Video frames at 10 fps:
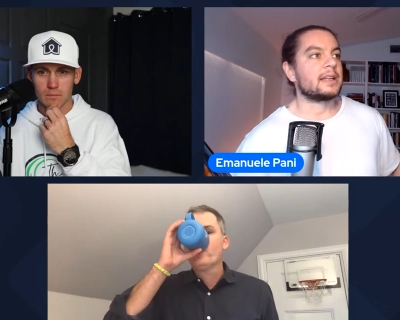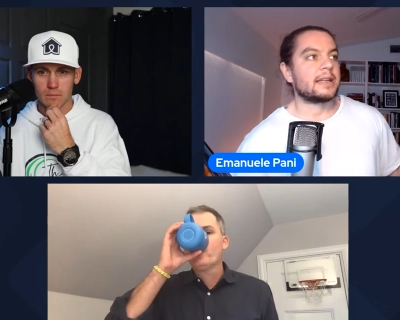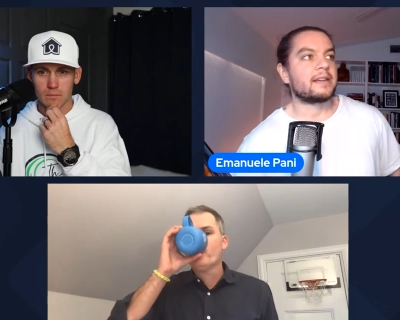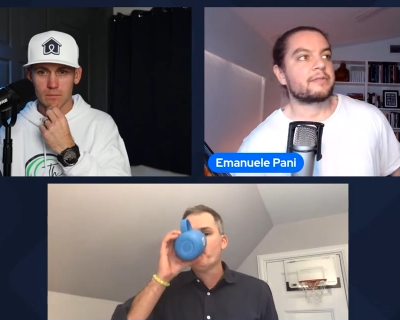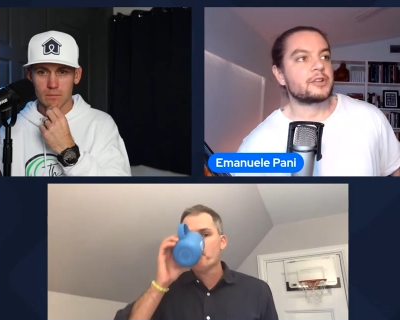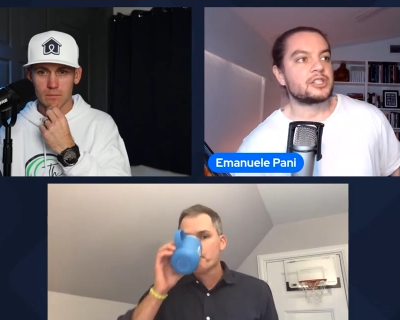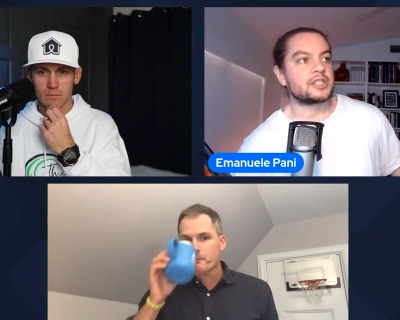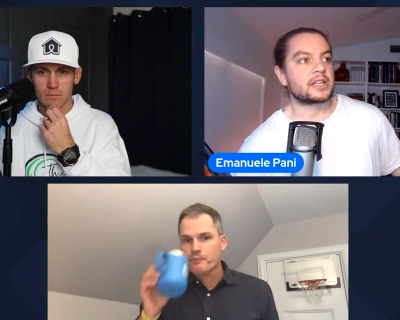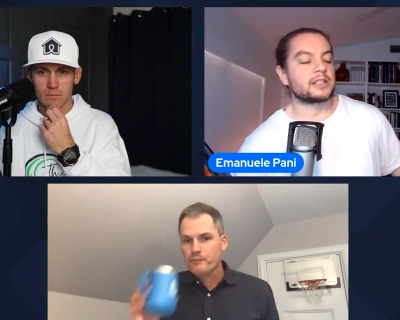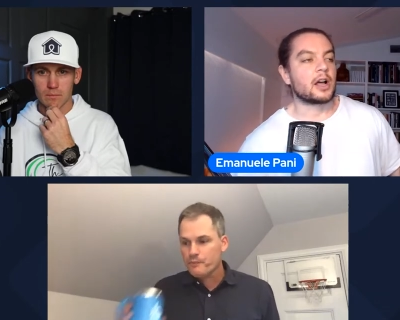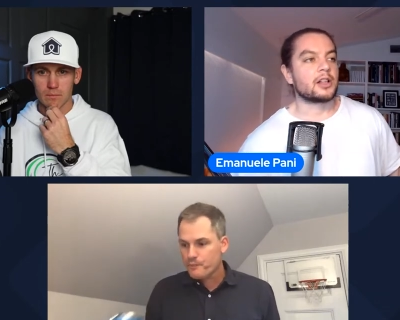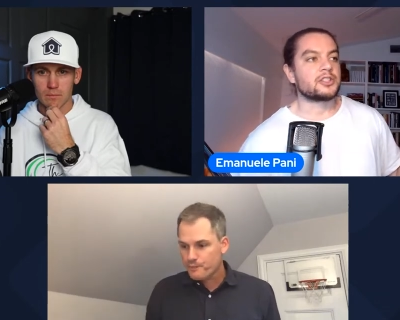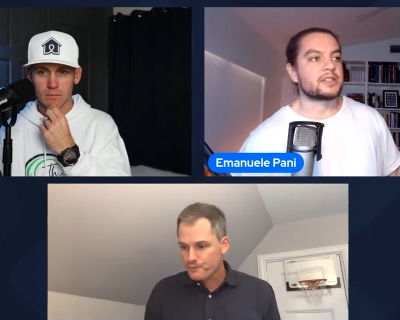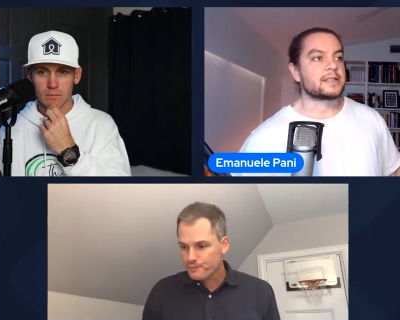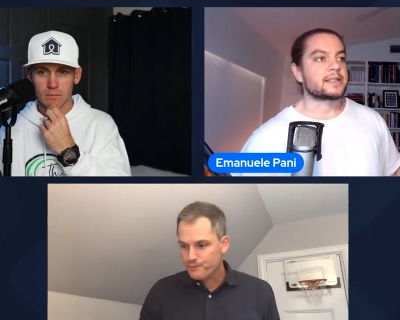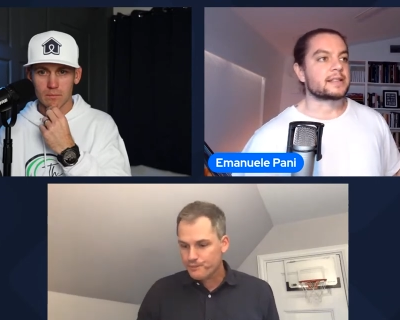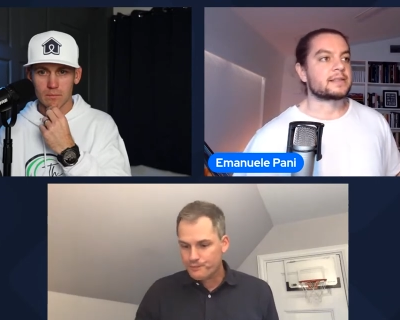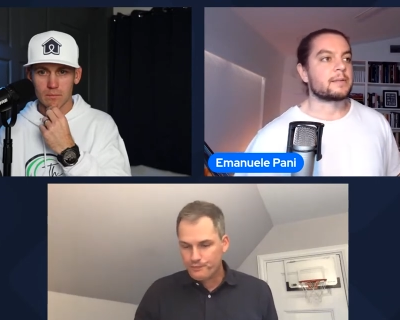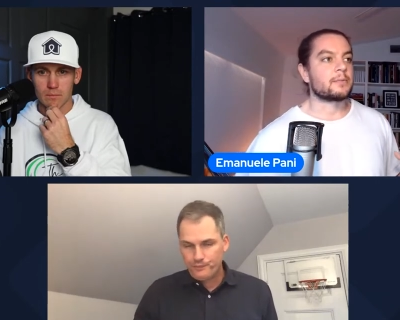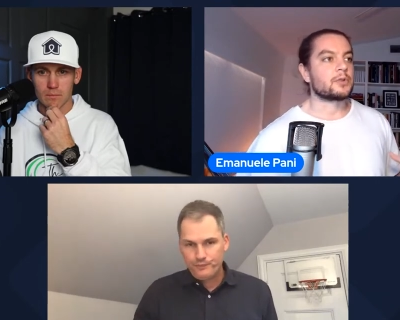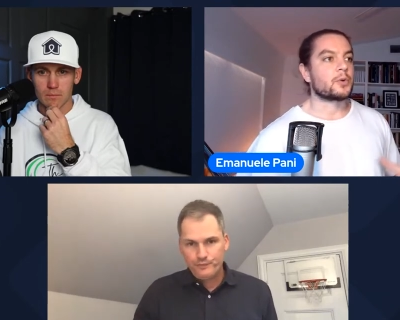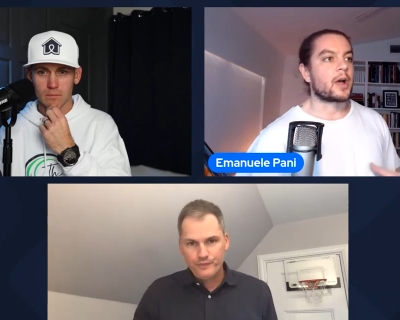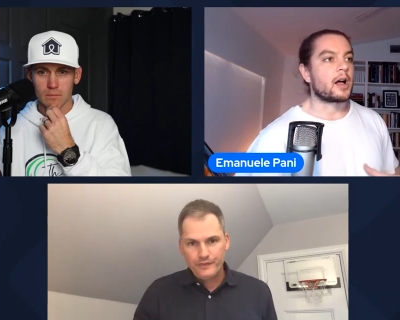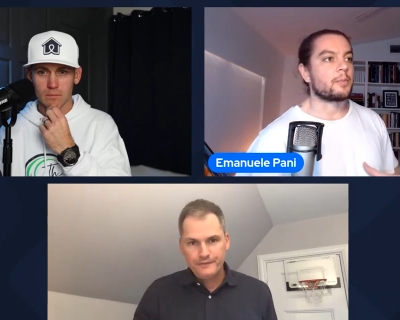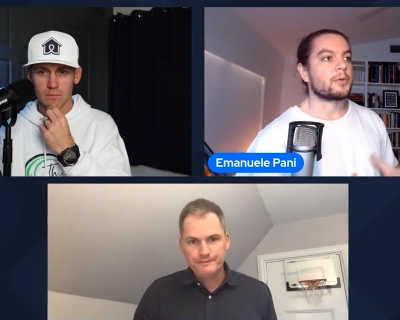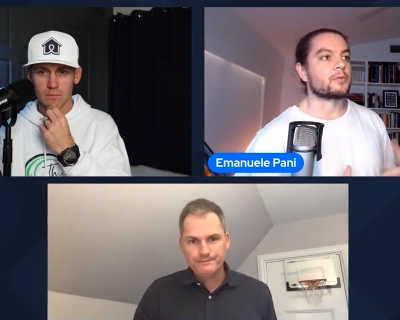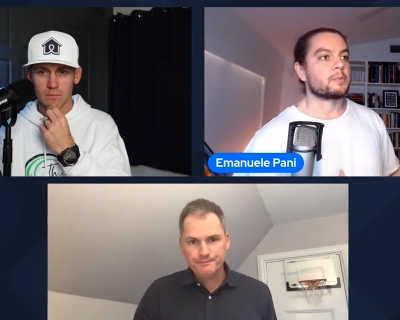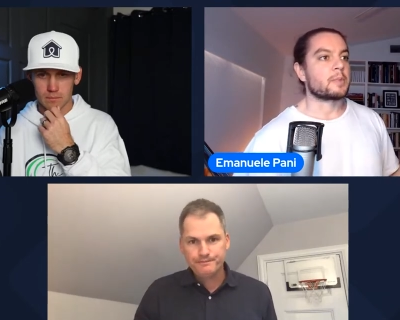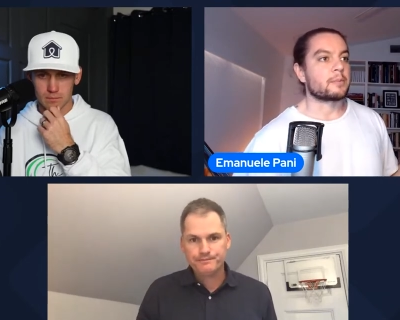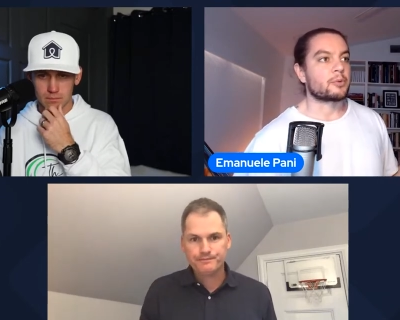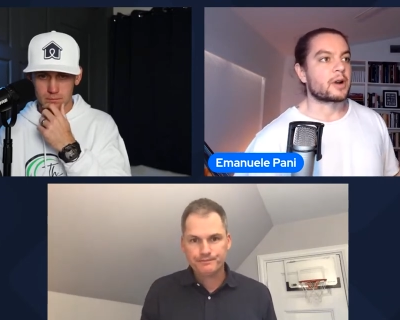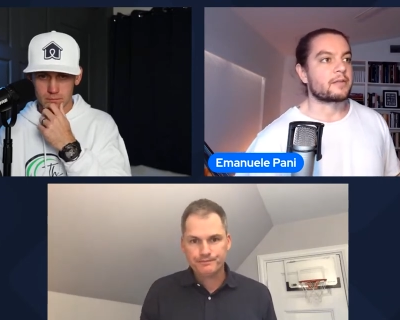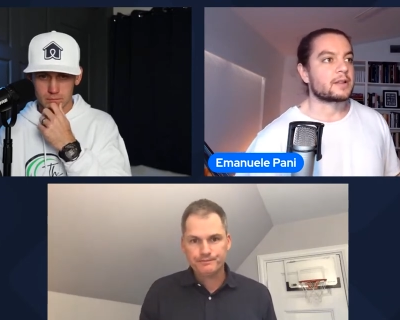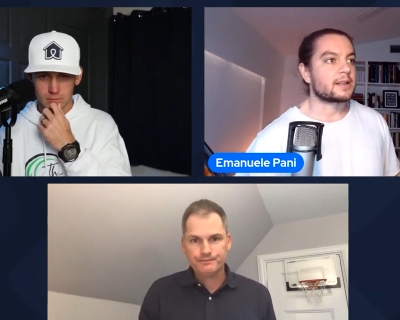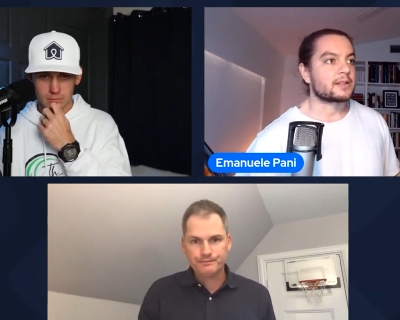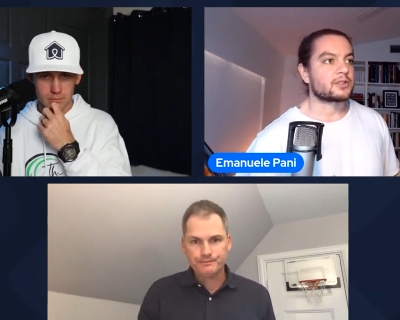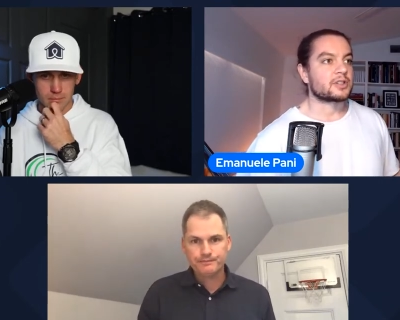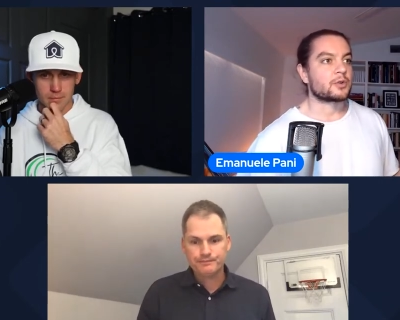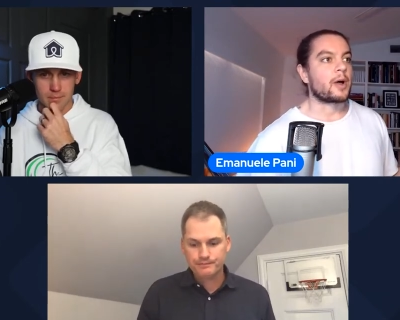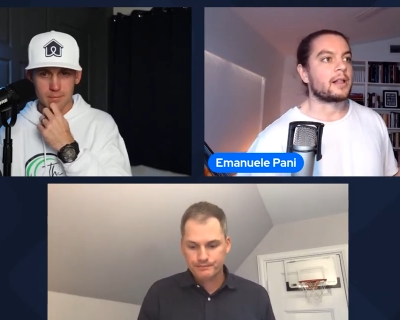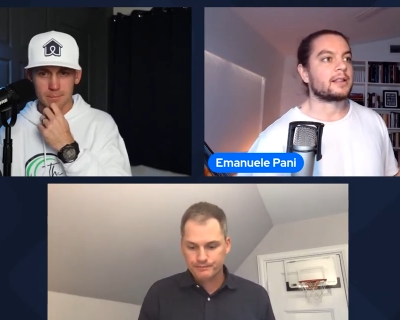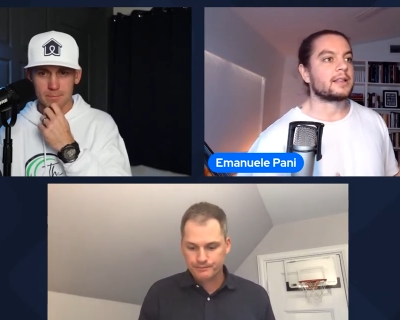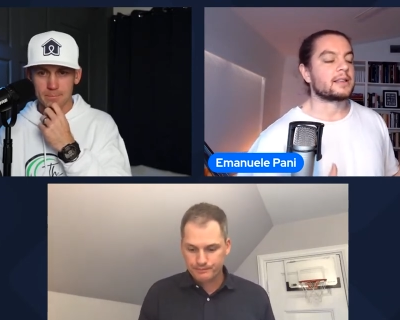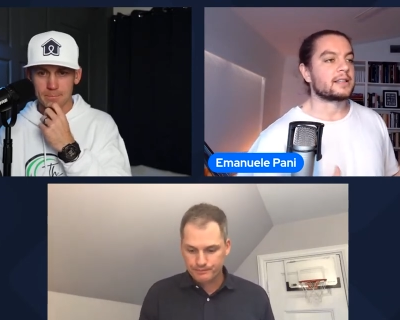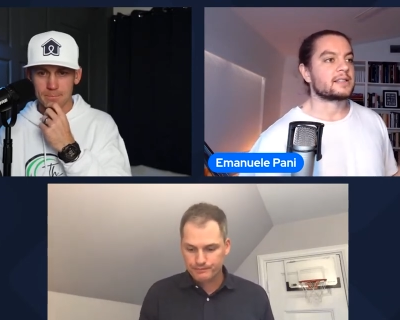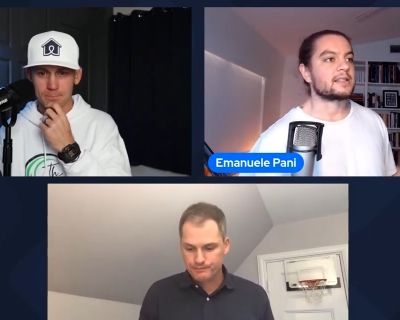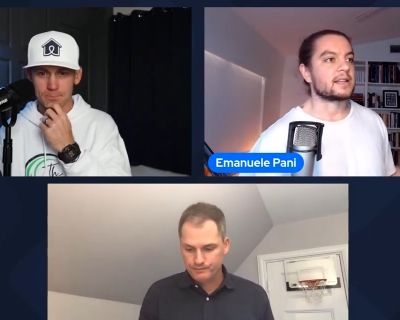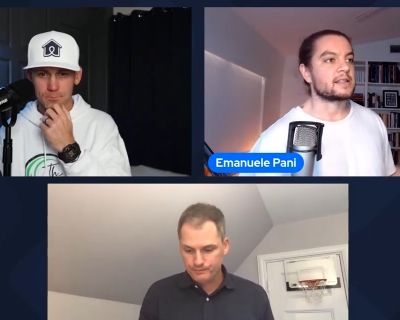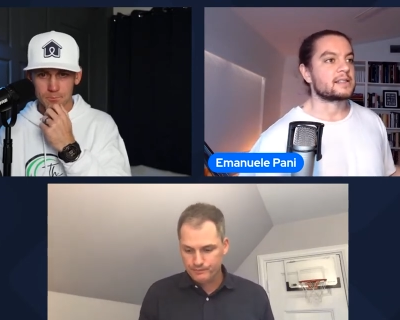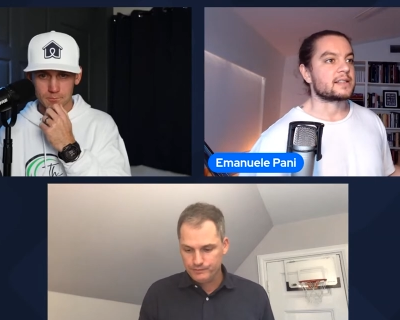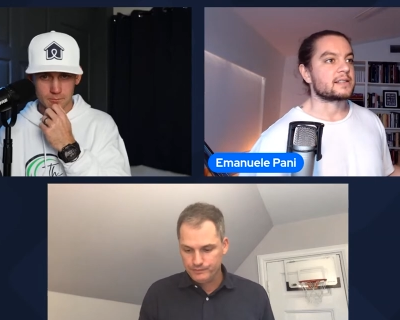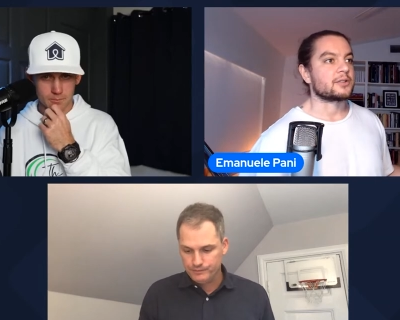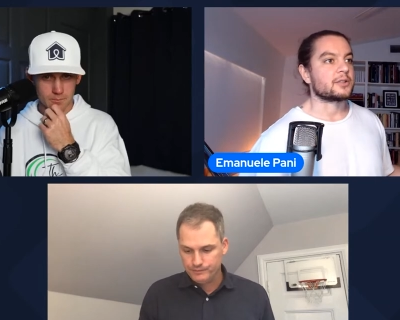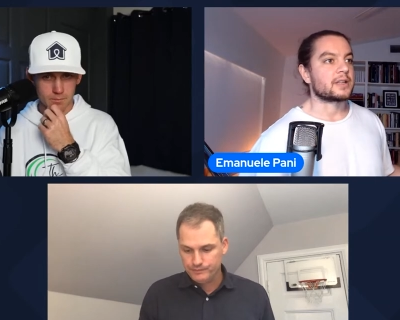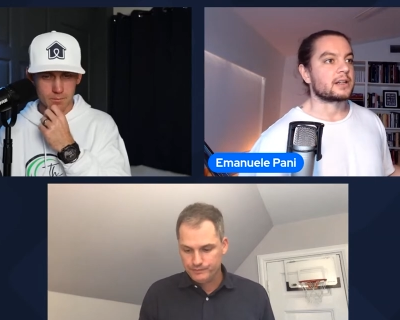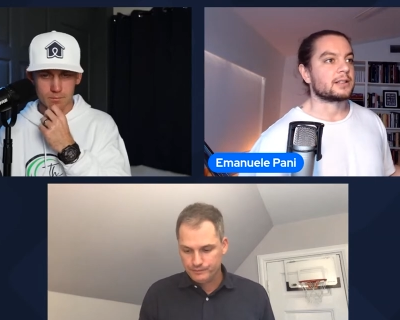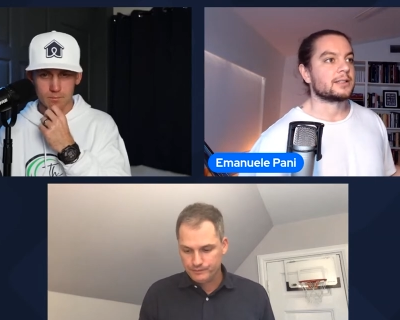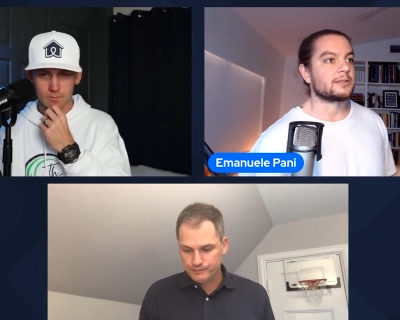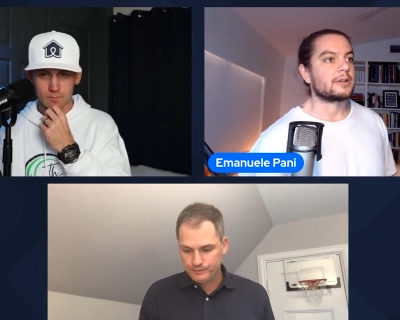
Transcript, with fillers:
Speaker 1: Leverage technology and system to help you remember everything. So the quality is all there.